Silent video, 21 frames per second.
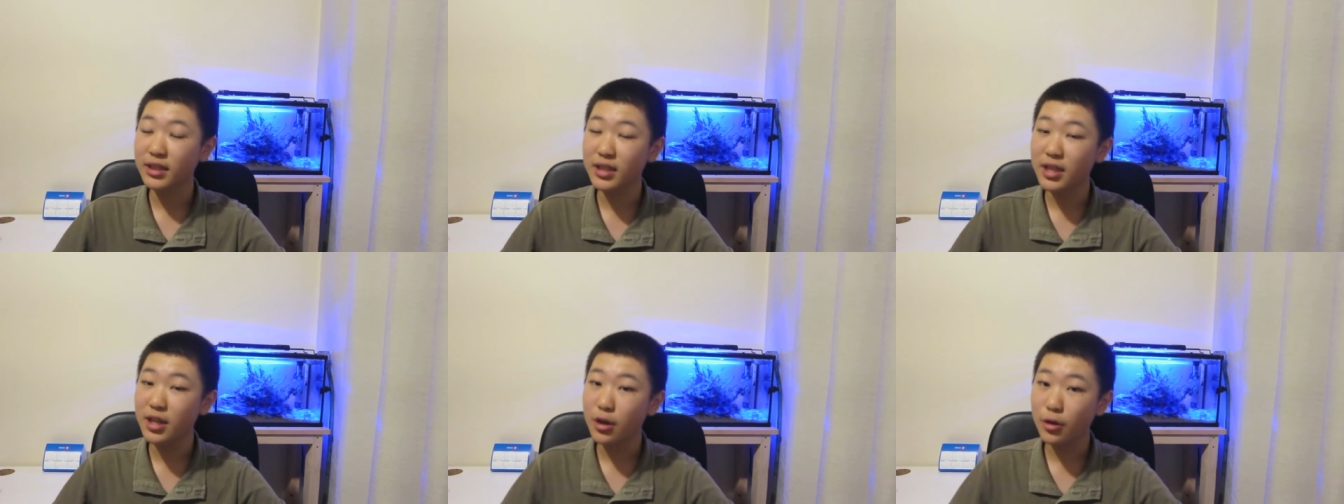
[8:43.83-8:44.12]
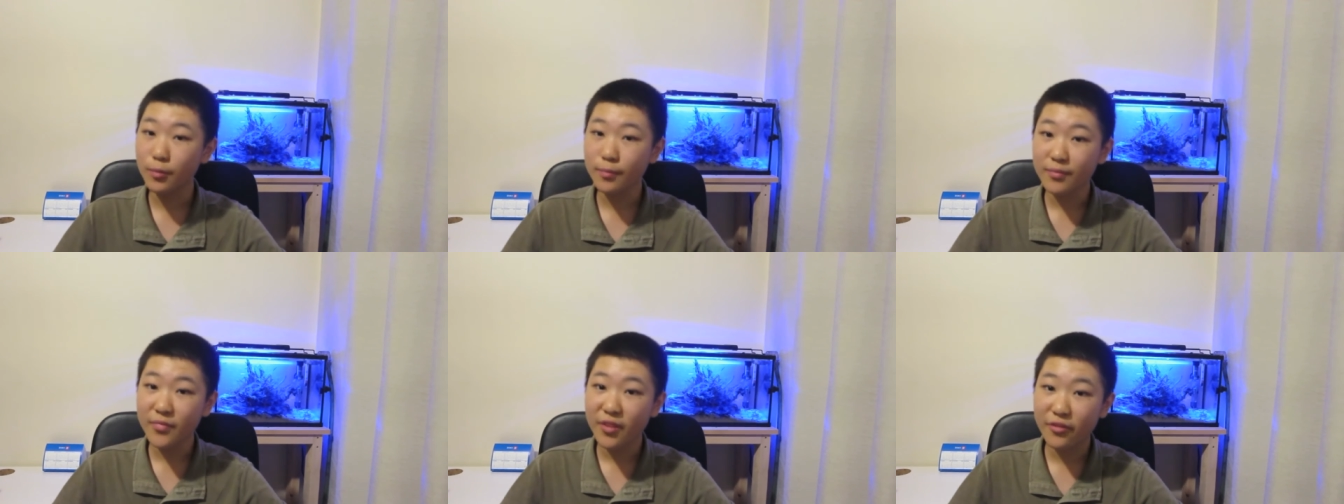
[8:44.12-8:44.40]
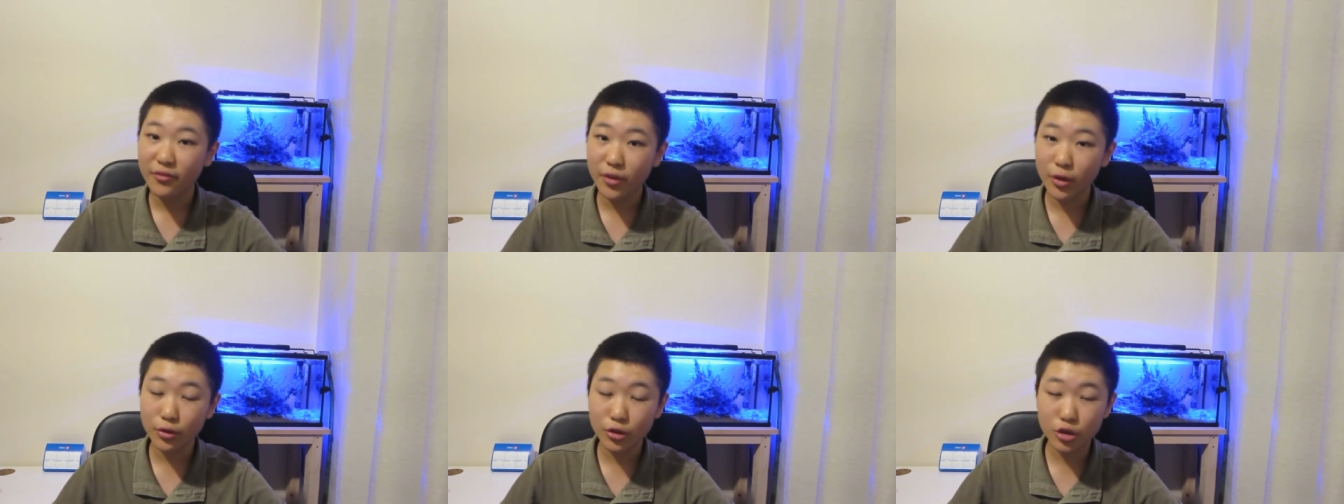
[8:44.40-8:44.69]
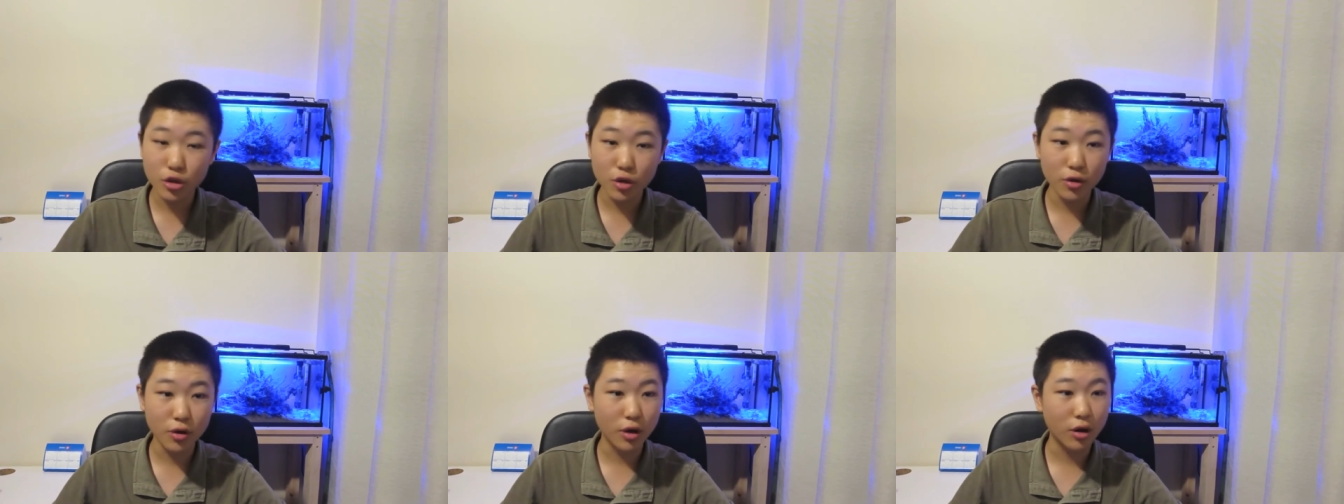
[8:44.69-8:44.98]
you know
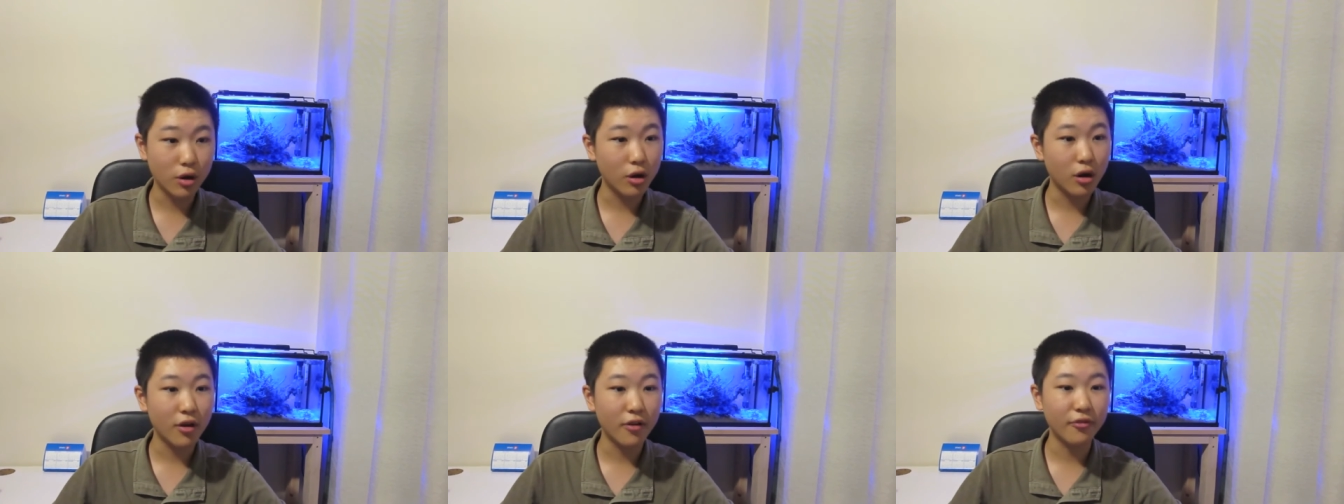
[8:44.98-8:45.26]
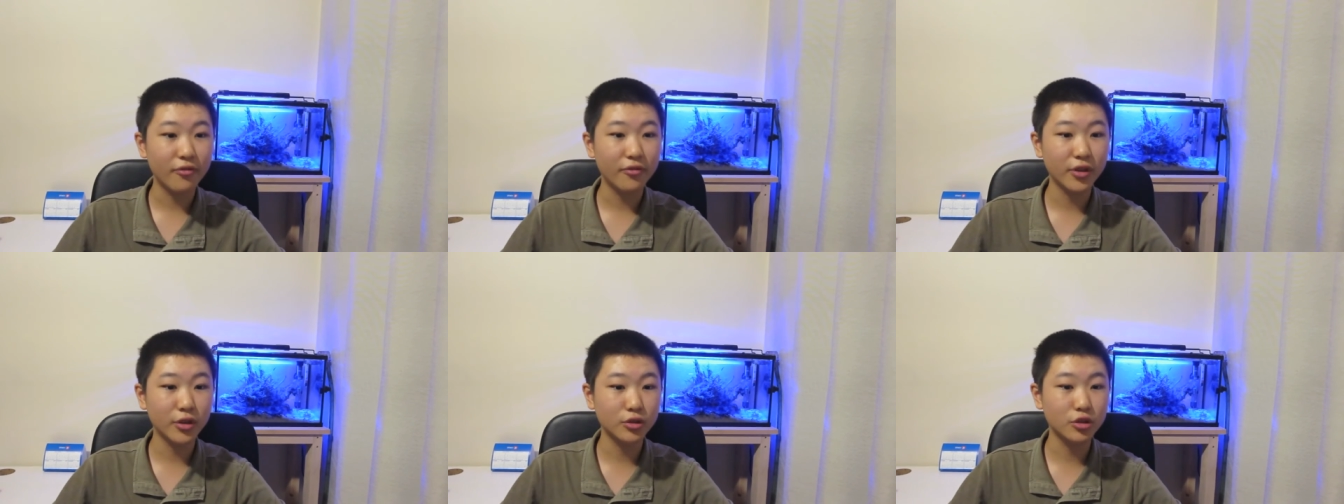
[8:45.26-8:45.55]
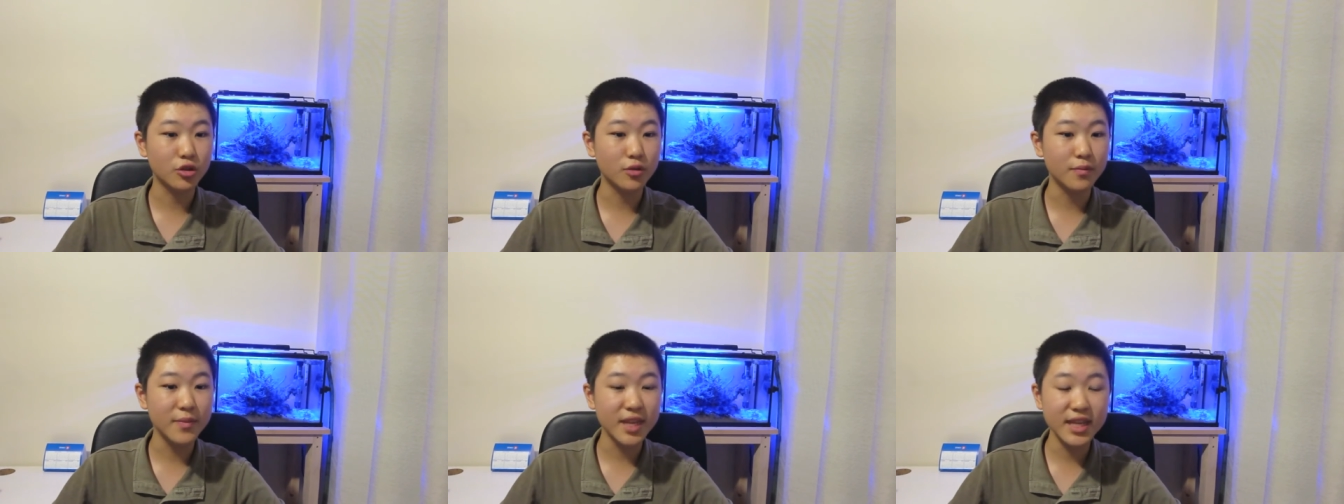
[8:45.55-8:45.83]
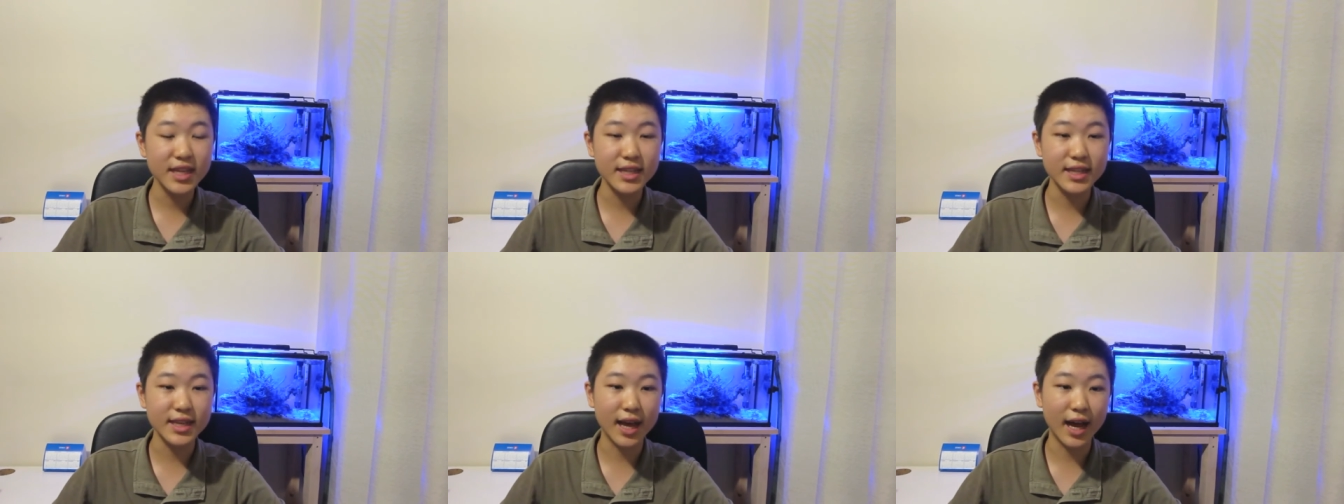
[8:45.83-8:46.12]
filter filter
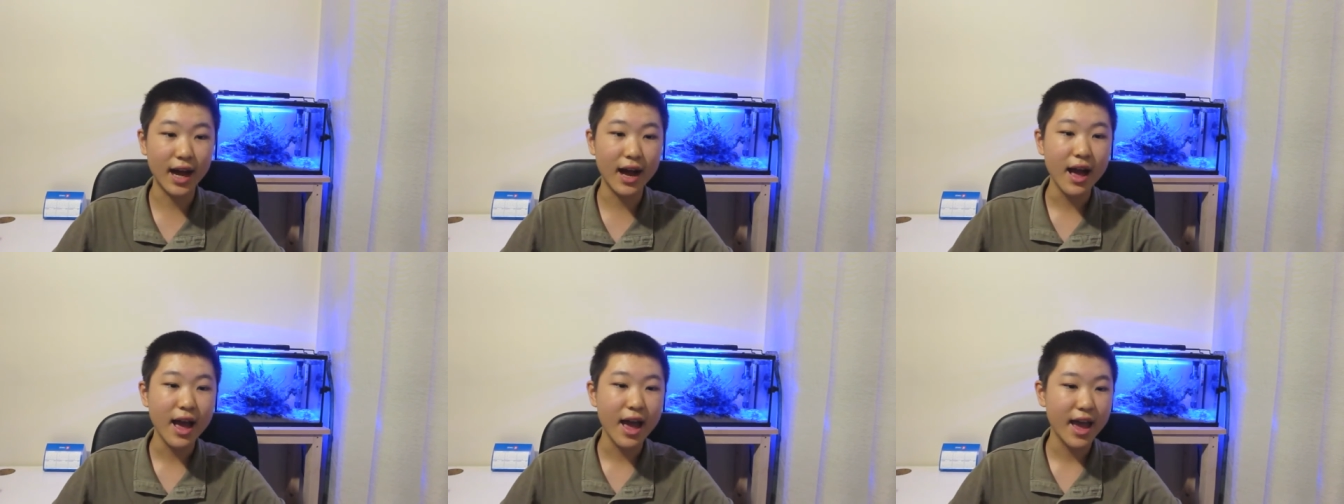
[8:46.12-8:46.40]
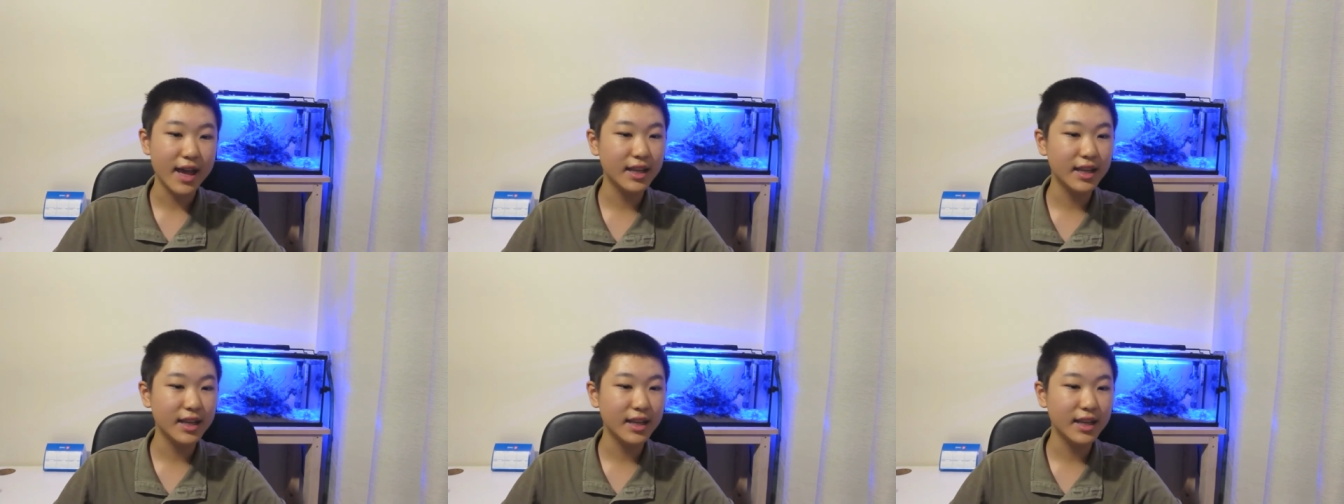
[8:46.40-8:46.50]
media